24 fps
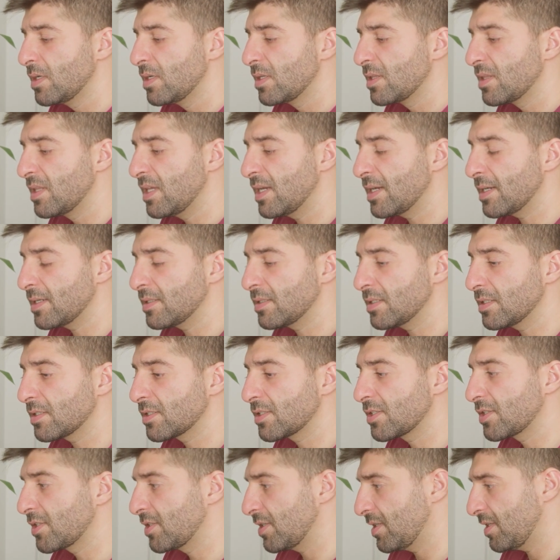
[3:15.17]
then
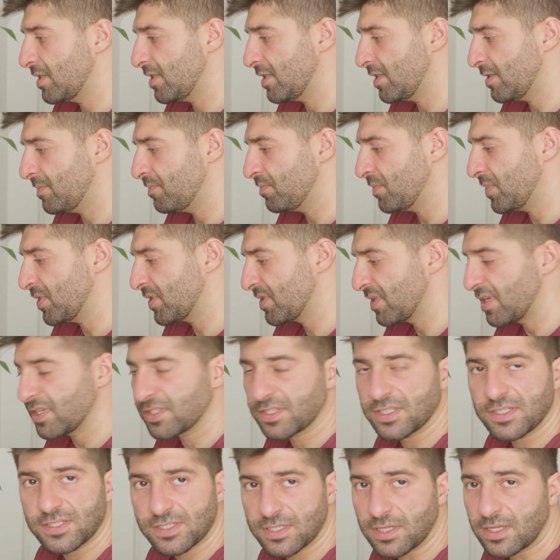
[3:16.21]
it's
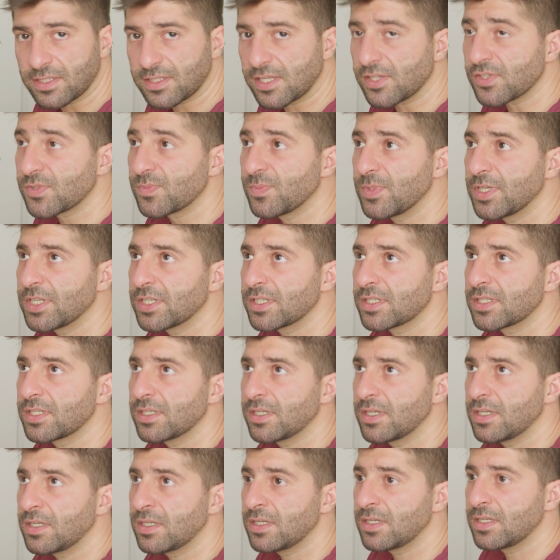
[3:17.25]
not as big
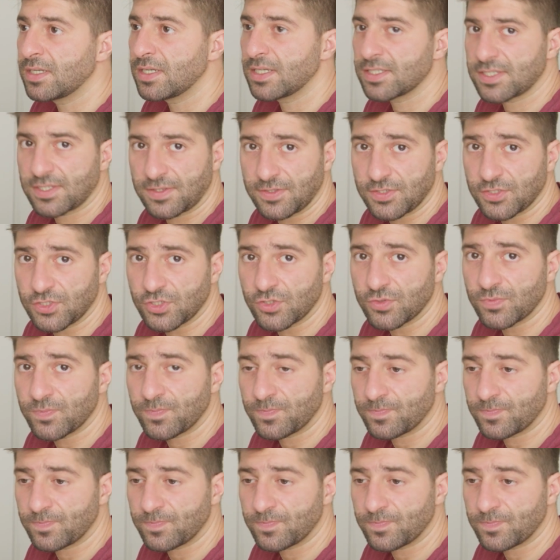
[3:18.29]
as an issue.